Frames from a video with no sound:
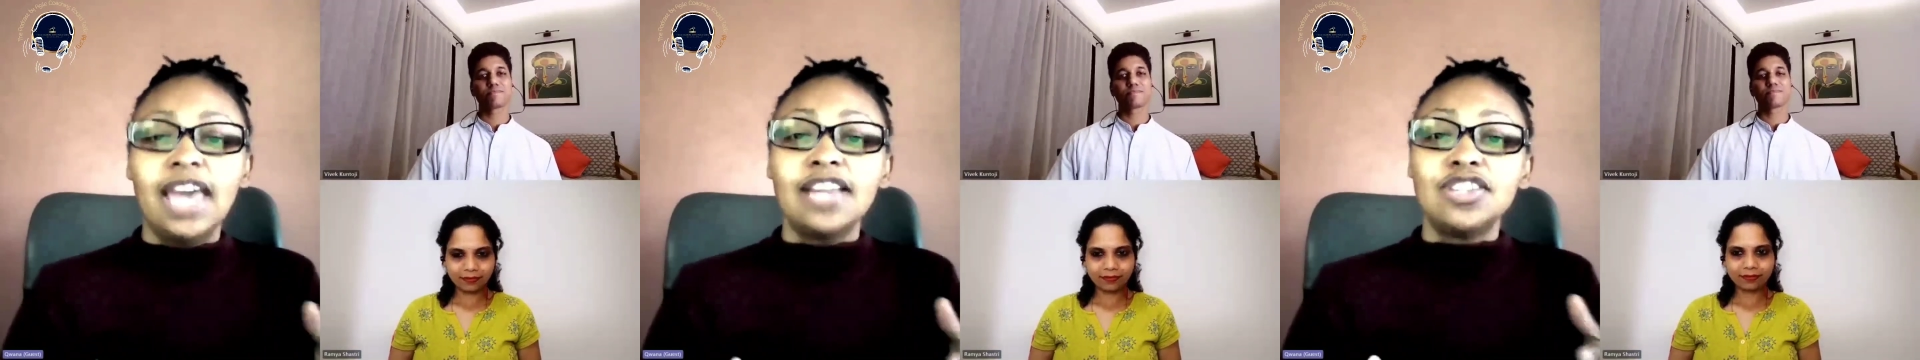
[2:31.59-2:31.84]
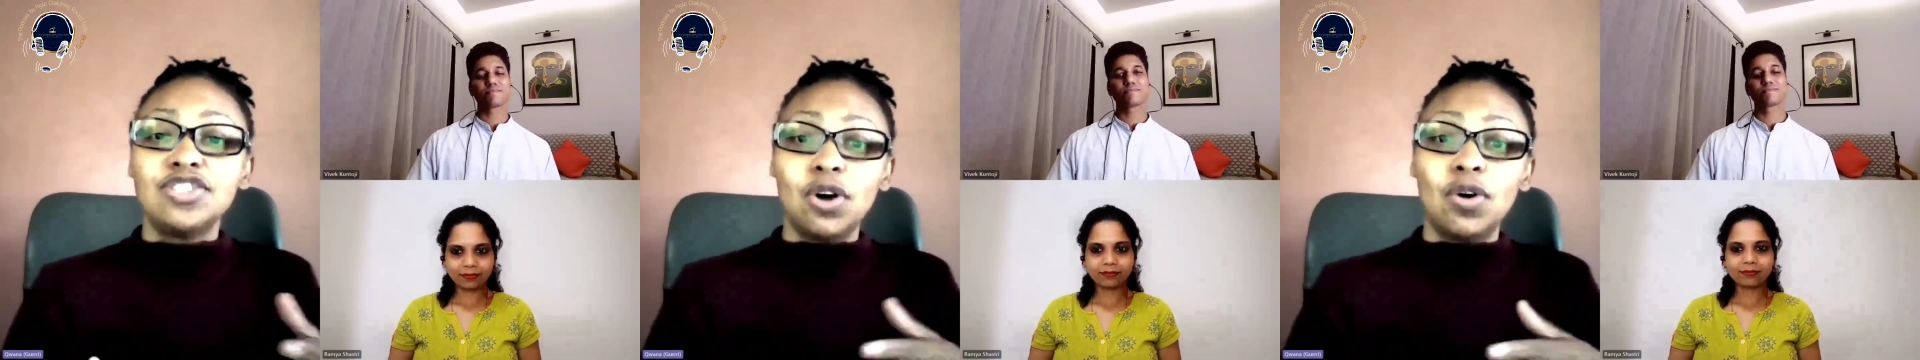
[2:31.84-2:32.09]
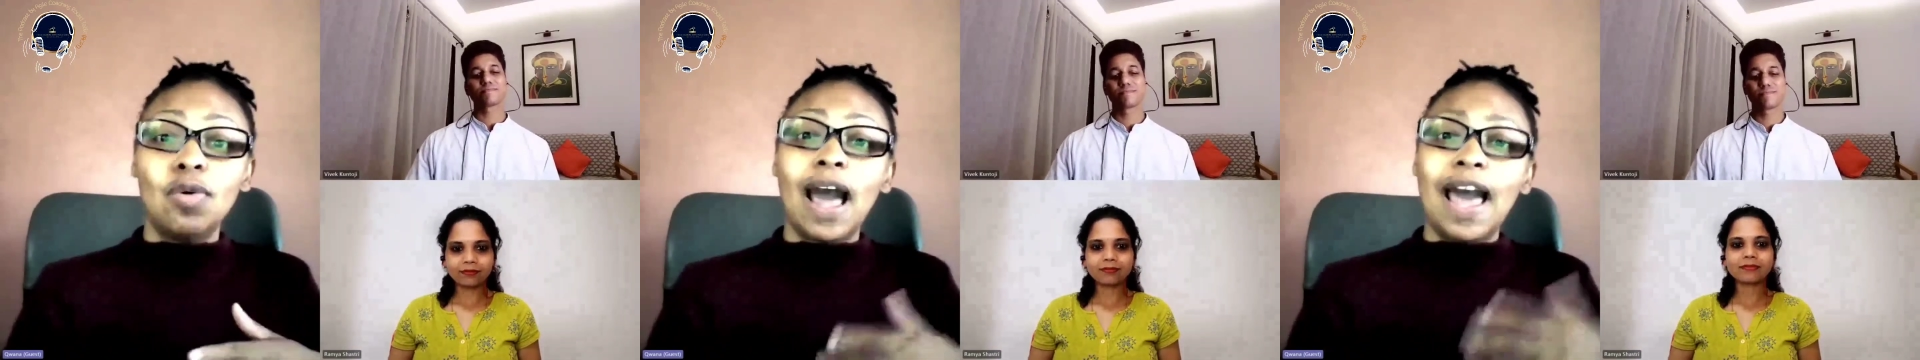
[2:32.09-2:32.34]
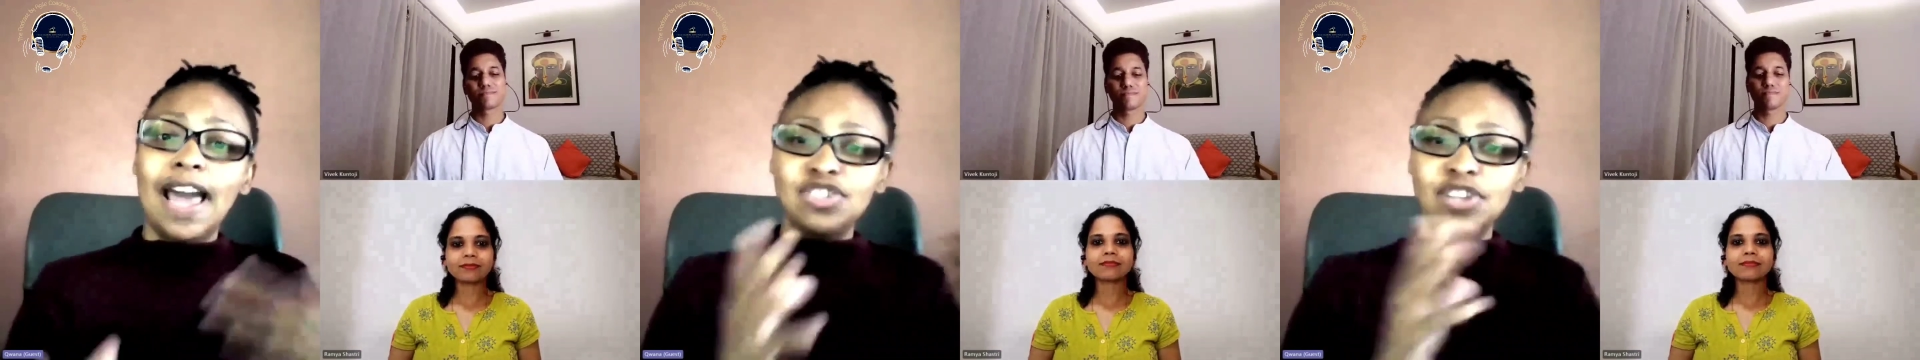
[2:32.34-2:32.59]
Speaker 1: And so
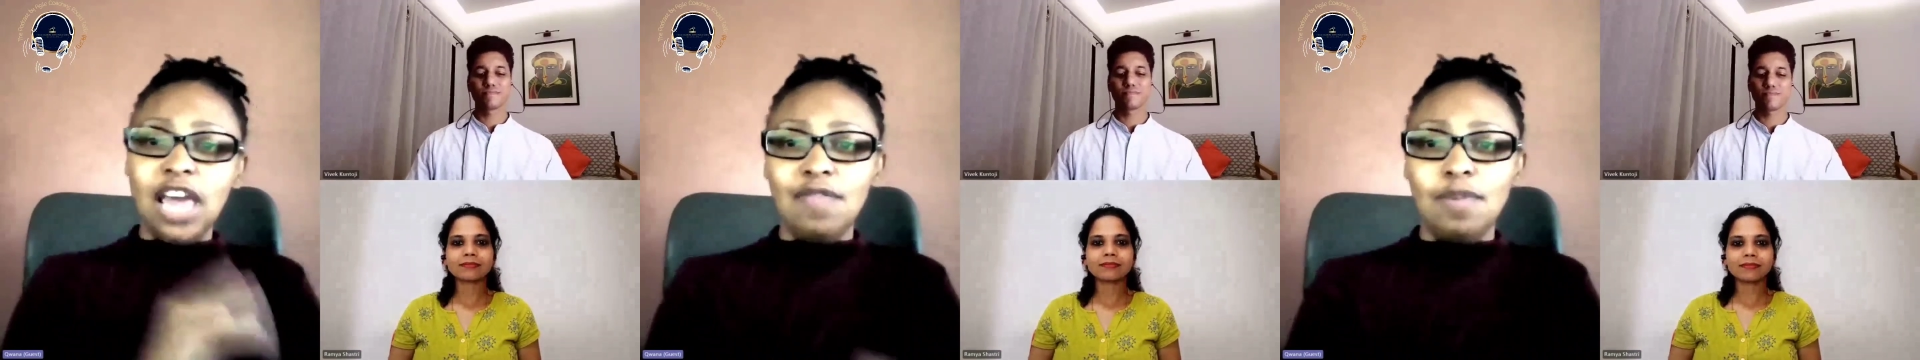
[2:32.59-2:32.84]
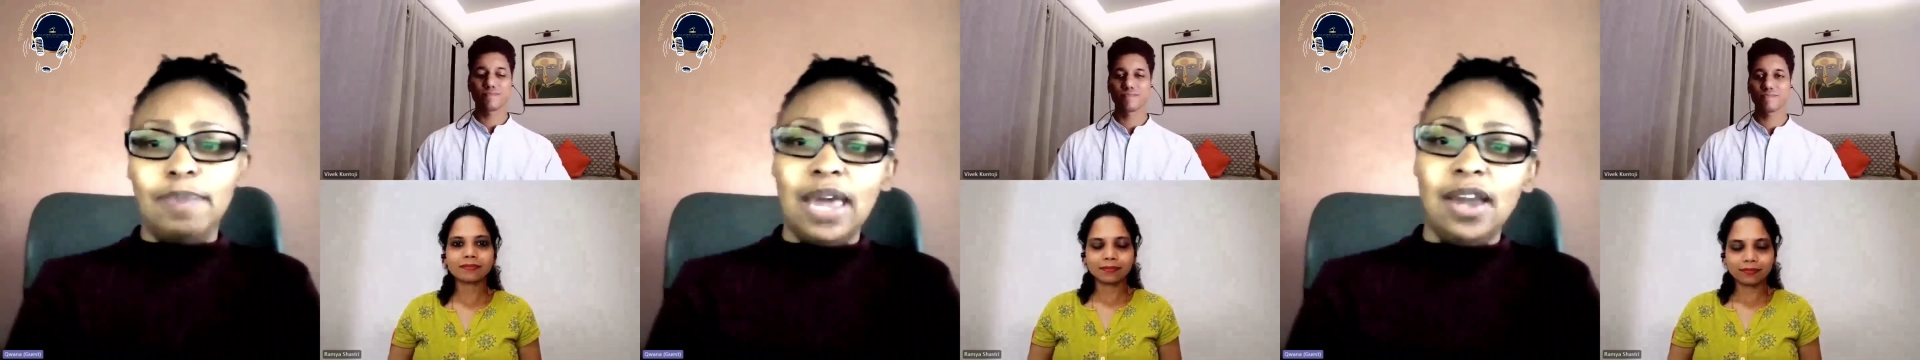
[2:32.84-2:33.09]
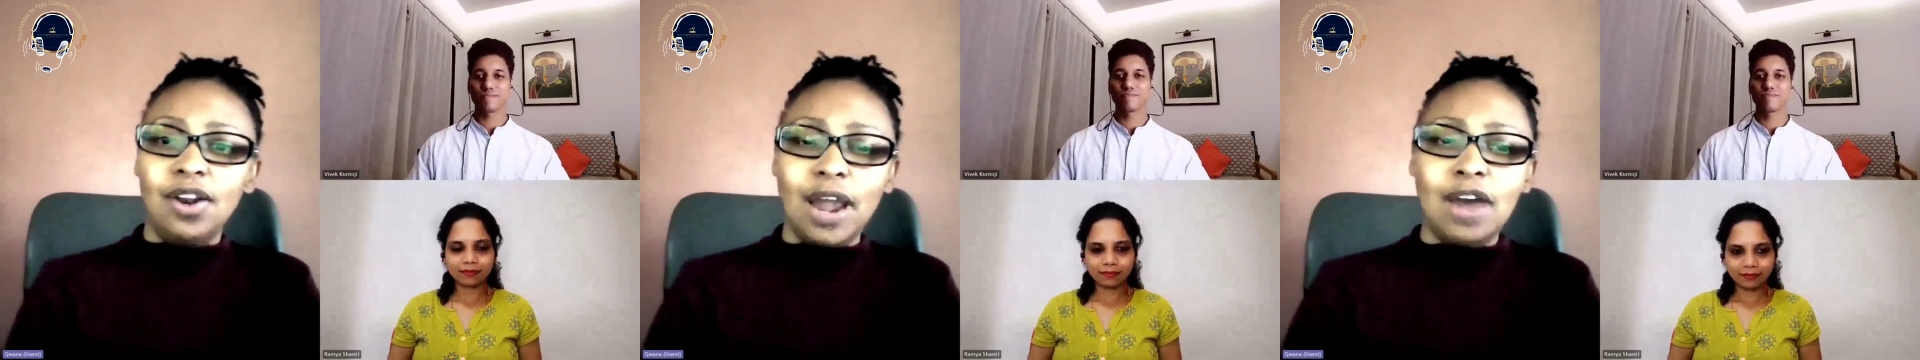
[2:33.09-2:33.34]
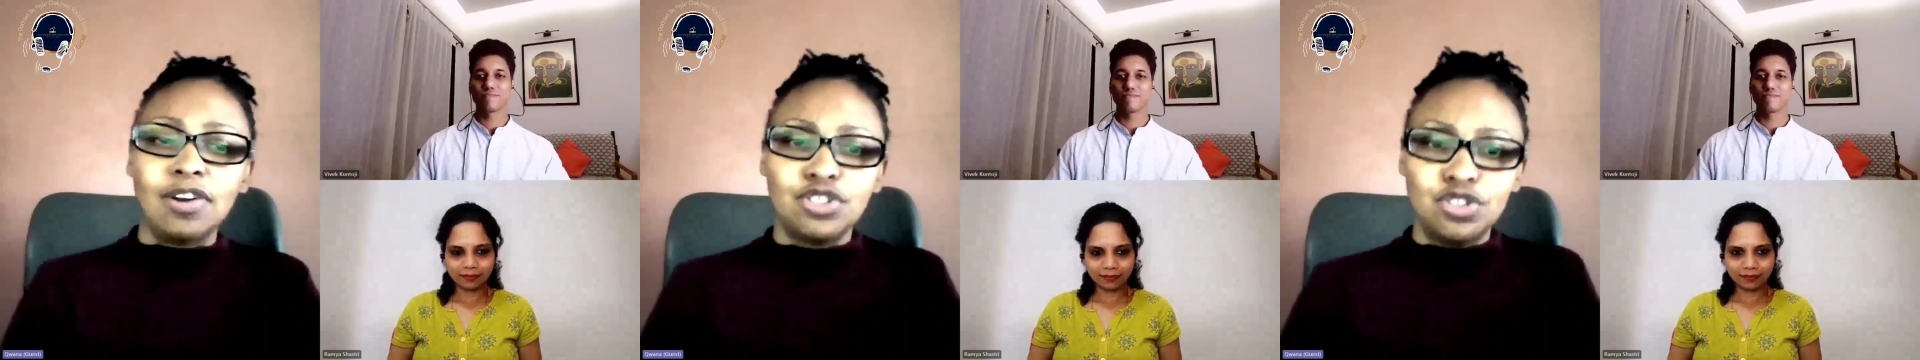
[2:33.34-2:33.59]
I actually have a
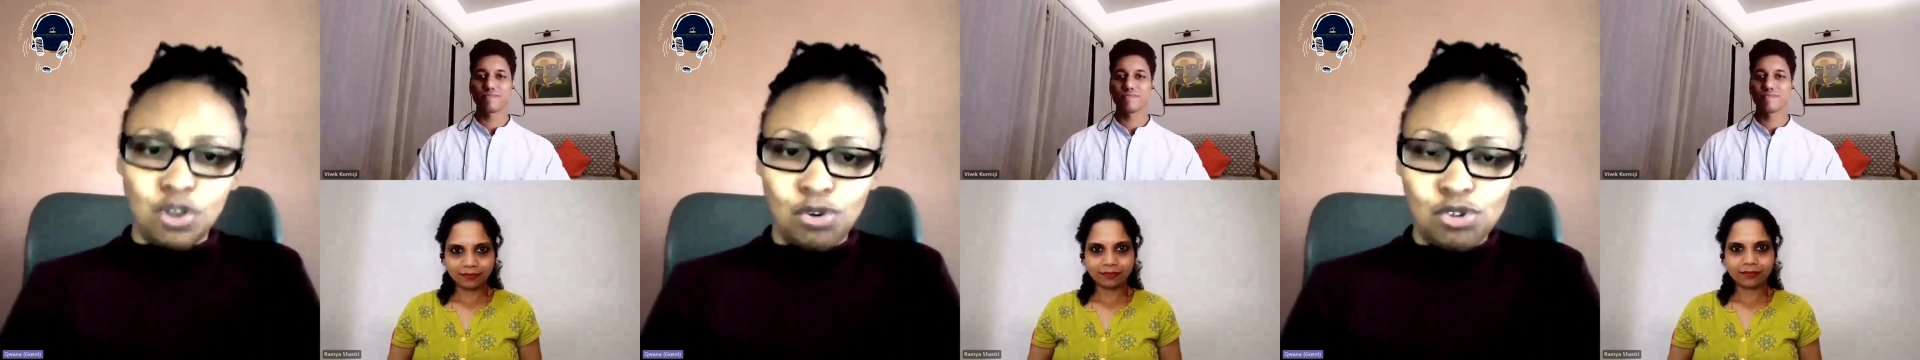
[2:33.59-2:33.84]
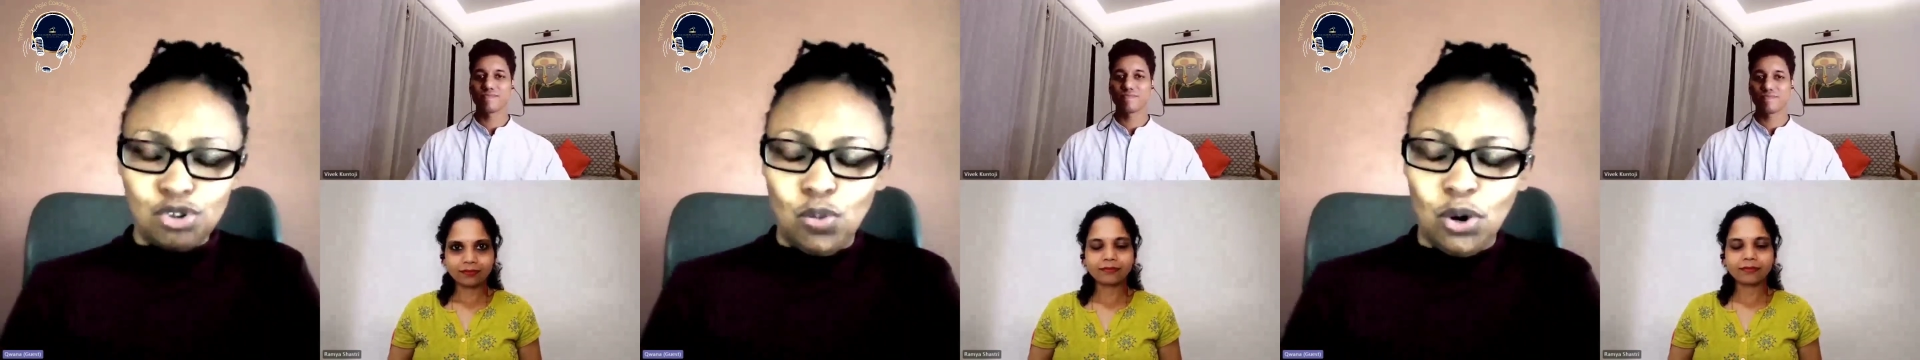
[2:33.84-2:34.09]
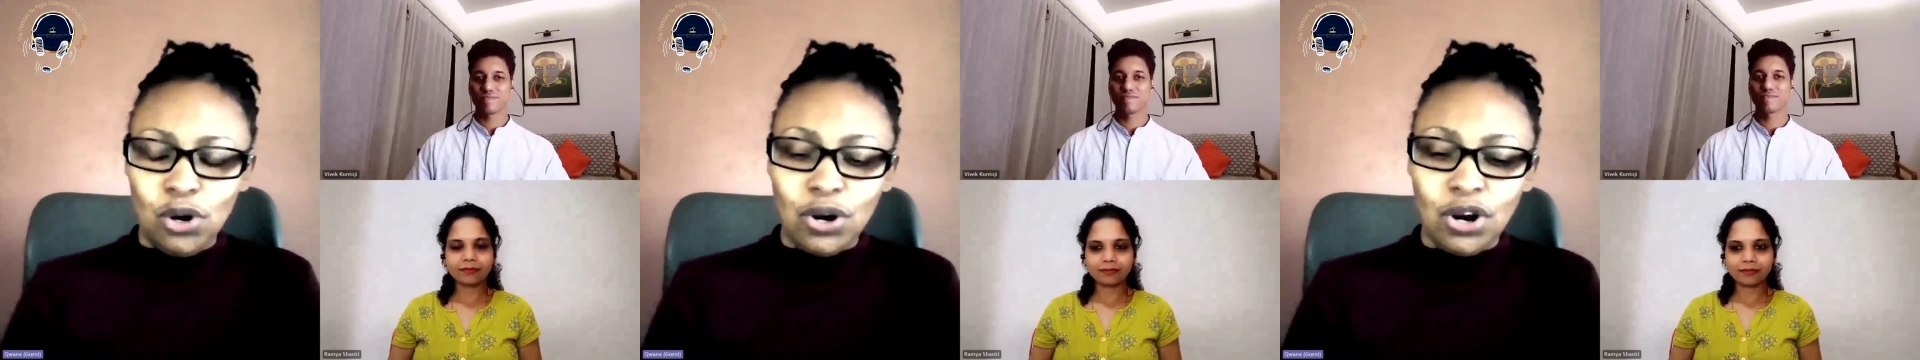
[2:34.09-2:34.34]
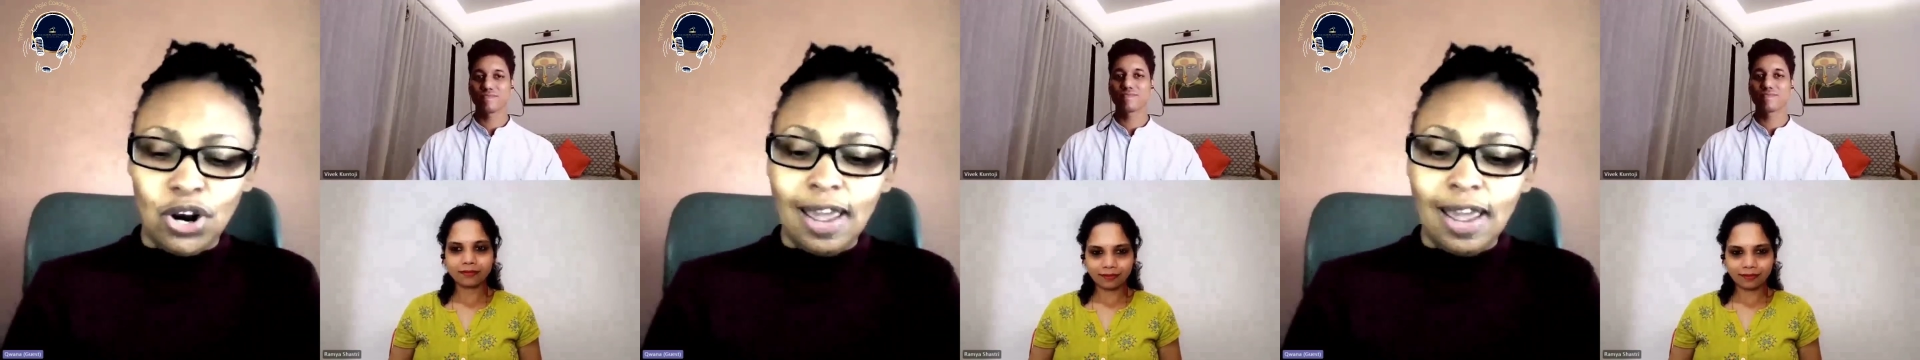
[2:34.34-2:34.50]
background in social work